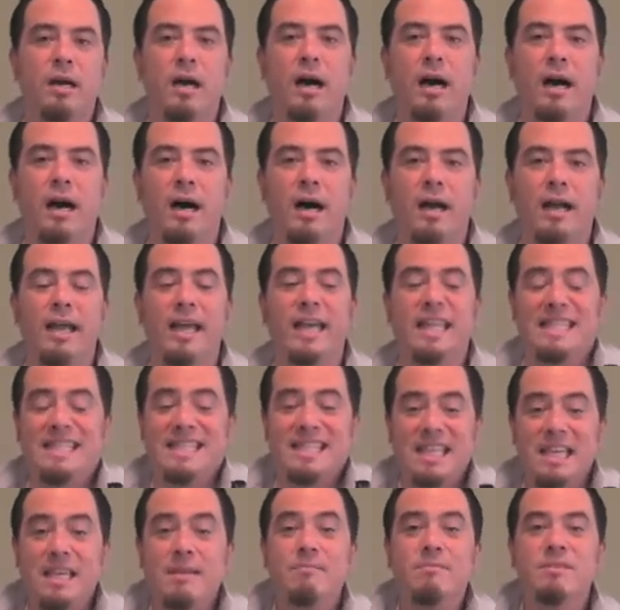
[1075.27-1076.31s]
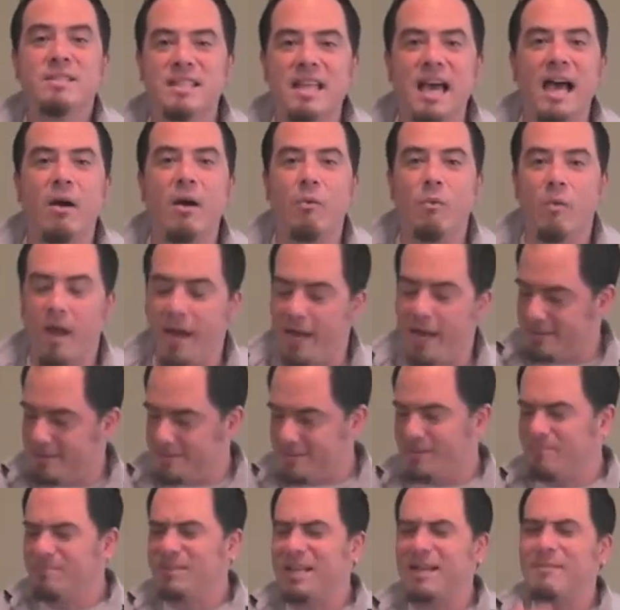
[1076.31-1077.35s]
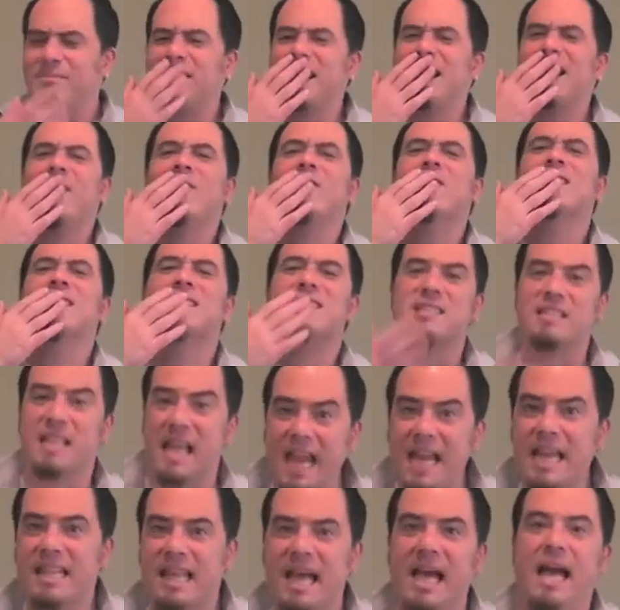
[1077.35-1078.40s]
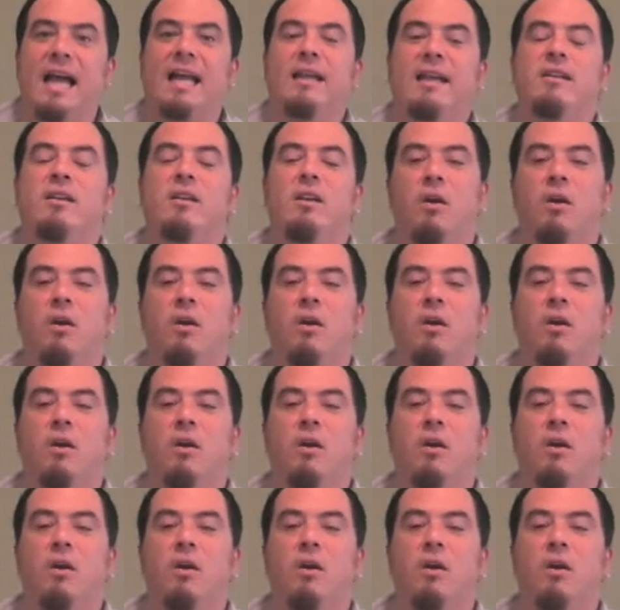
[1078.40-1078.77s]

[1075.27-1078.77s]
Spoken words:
It seems that way. Sometimes they even say that,